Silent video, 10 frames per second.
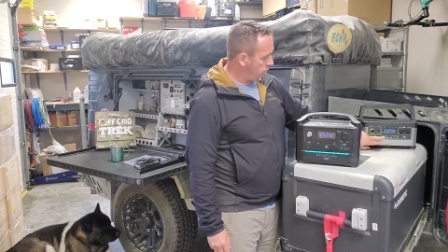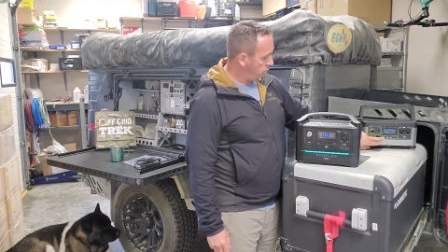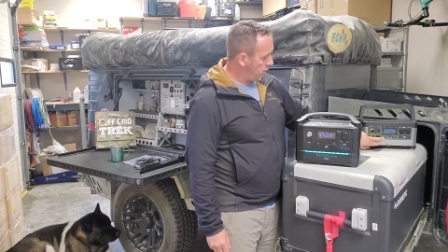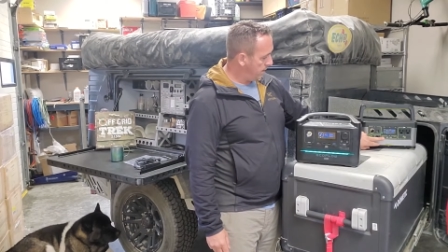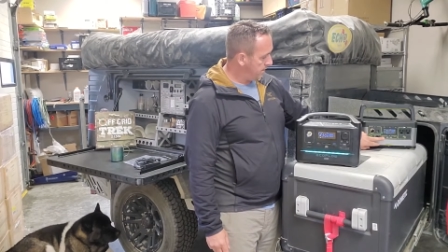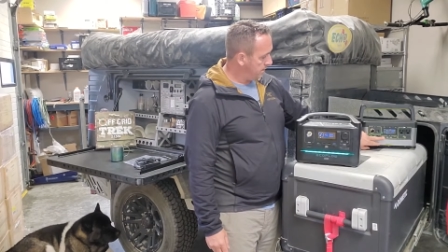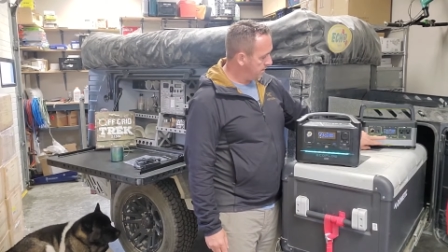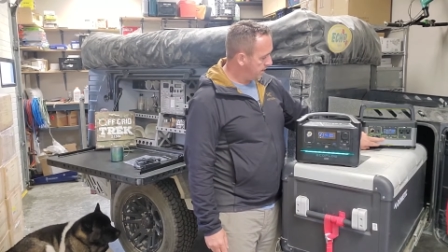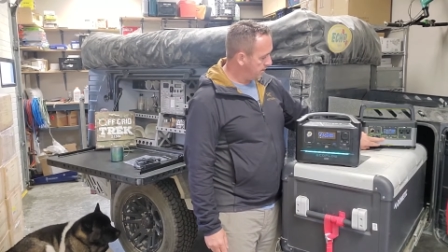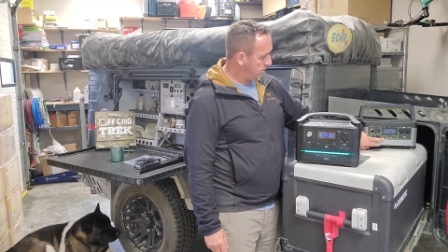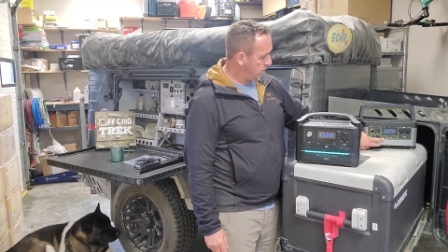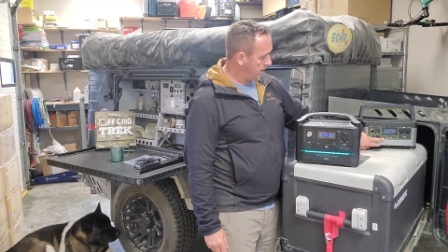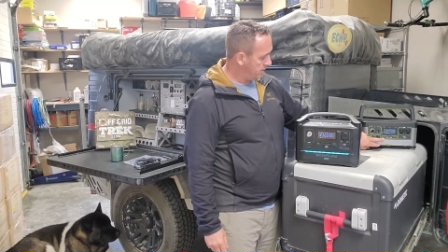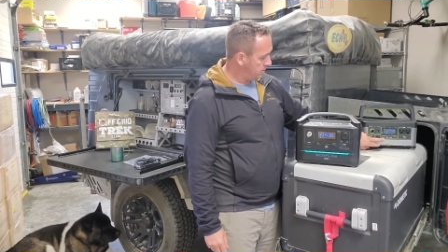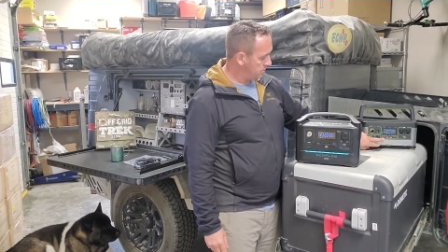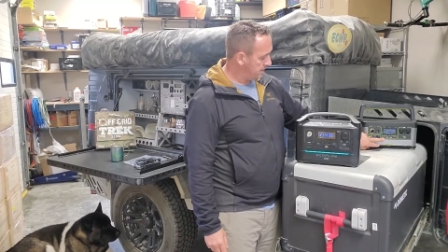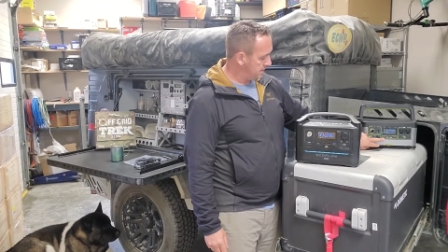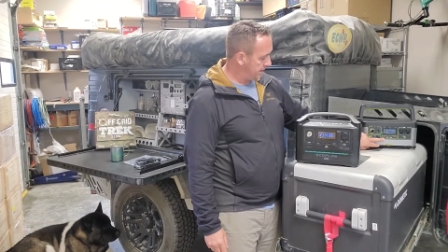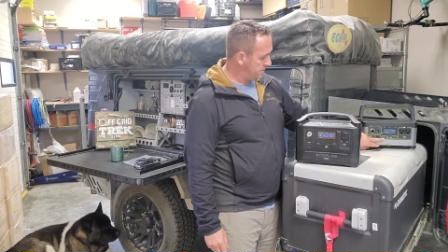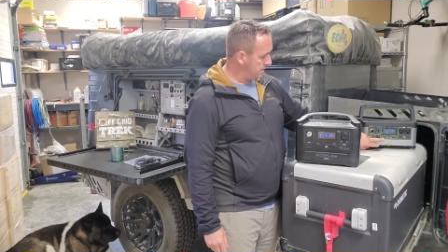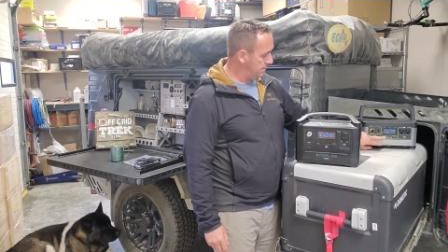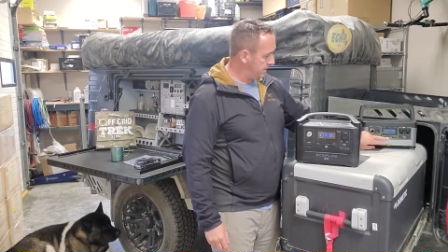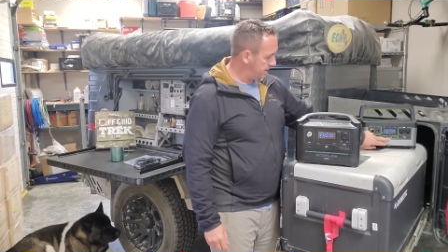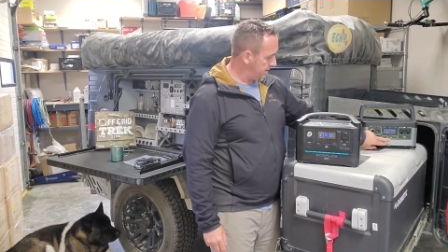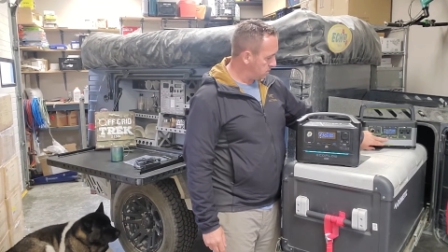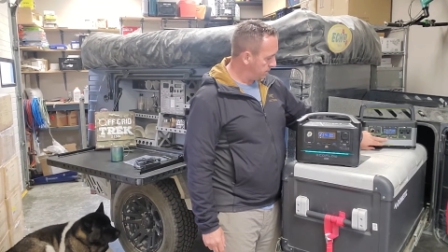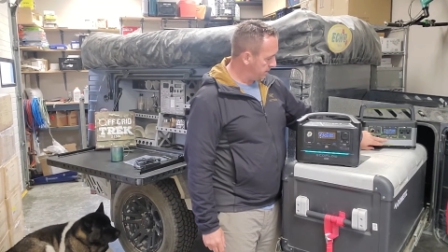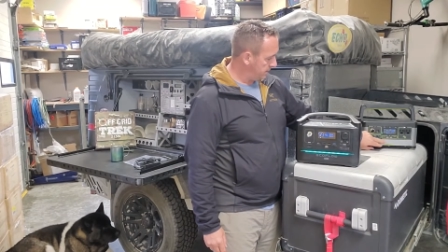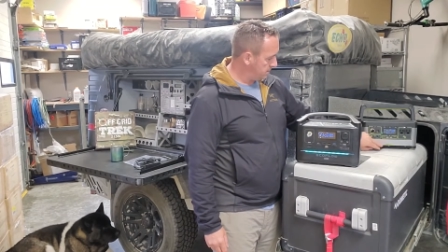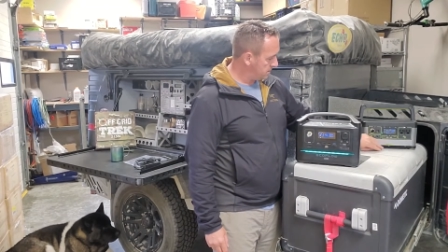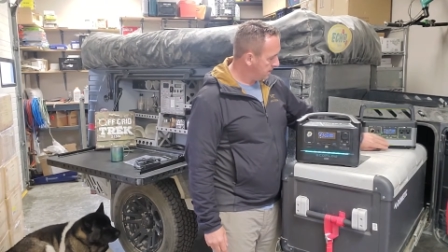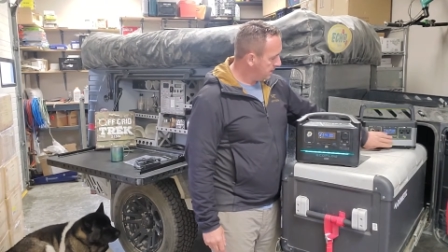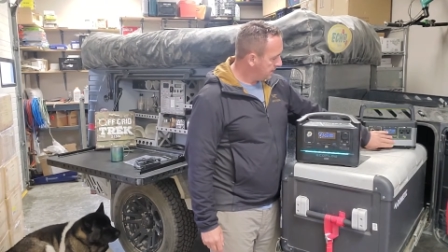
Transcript: 100 watt USB type C, but it is what it is.